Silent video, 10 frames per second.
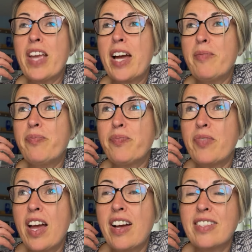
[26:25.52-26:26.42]
Um,
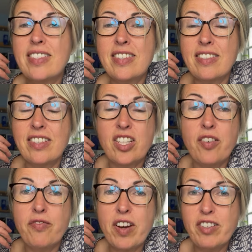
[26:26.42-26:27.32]
as you
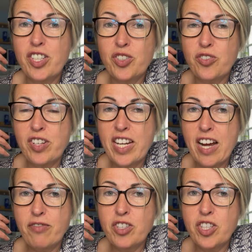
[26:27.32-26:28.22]
know, very shortly
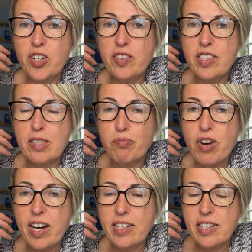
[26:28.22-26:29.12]
after doing this
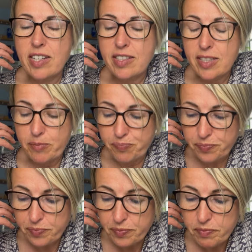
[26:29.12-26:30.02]
practice,
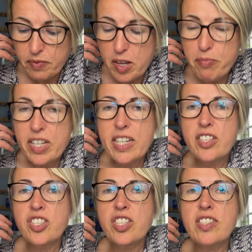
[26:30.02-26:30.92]
but
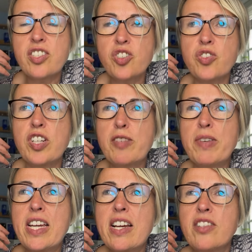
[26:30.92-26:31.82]
it just struck
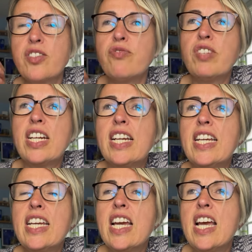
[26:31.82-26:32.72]
me as a
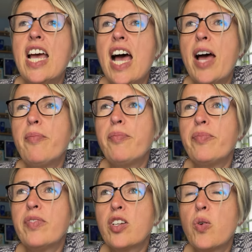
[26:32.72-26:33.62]
really
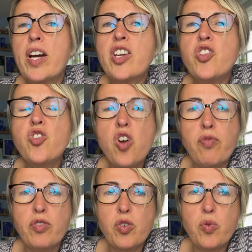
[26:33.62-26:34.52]
um, quite
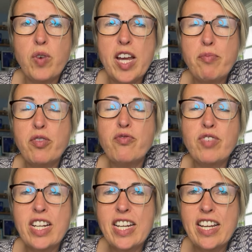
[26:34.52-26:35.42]
novel way, but
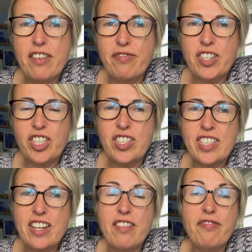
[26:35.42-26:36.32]
really efficient
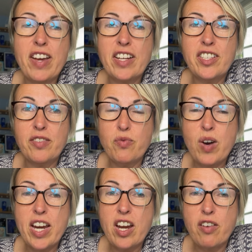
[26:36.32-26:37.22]
and effective
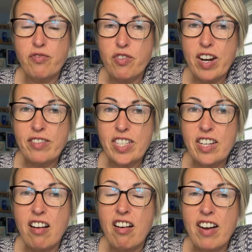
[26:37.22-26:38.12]
way of
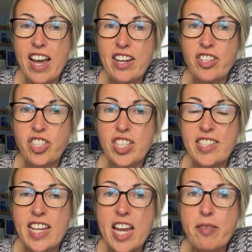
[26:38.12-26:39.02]
grounding our
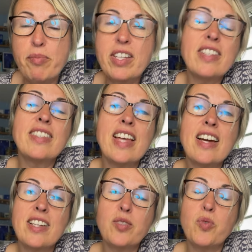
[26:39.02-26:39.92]
energies in because
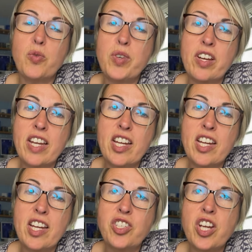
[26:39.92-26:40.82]
that is what we are here
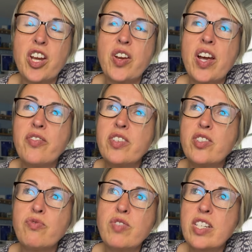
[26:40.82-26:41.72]
to do. And there's
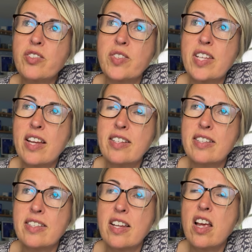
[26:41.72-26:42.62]
a real
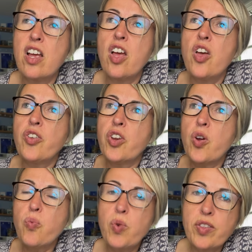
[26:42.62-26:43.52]
sense, you
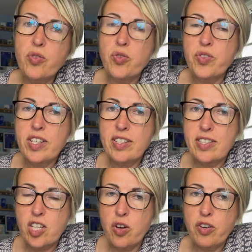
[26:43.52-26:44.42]
know, with all these
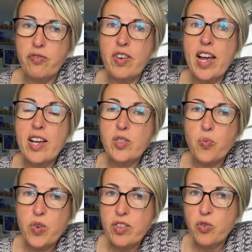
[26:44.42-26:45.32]
solar flares,
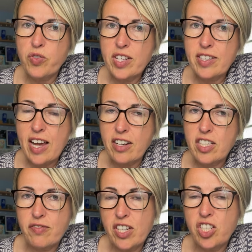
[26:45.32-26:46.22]
with all these
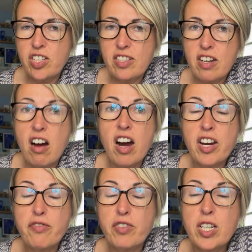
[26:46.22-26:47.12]
activations and
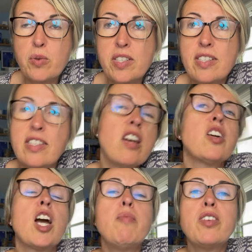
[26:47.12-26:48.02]
higher frequencies that
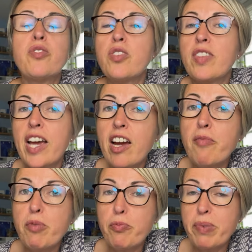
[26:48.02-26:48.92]
are coming through, they
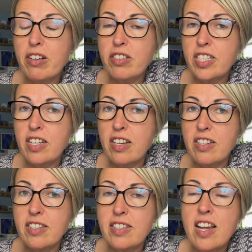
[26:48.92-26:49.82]
are bombarding
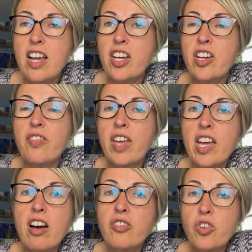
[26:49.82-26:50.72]
us. You know,
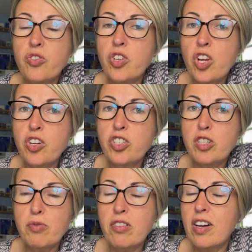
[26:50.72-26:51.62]
they are non
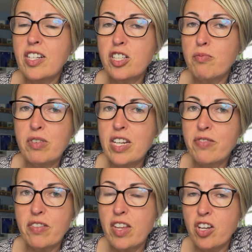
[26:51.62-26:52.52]
negotiable. I don't
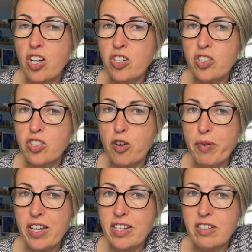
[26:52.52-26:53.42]
believe that they're going to
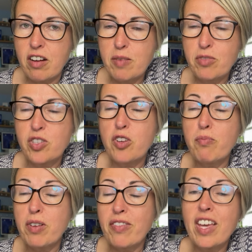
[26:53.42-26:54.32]
stop anytime
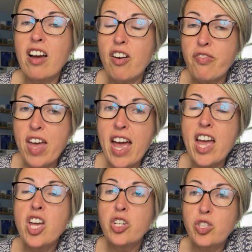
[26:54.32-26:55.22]
soon, but they are
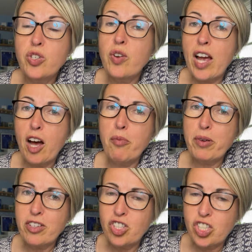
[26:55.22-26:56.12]
there to
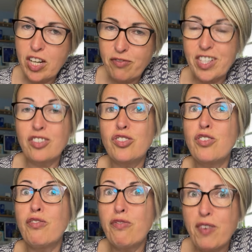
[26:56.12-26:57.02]
help us shift and
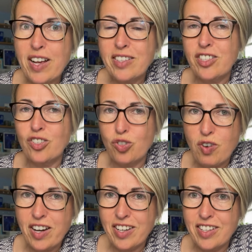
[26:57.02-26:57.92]
to fast
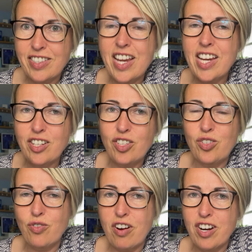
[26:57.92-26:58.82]
track us
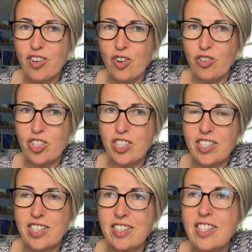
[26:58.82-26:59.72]
into higher
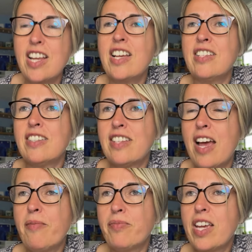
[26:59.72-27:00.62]
consciousness
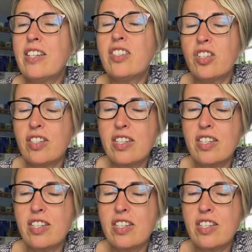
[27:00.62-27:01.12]
um, into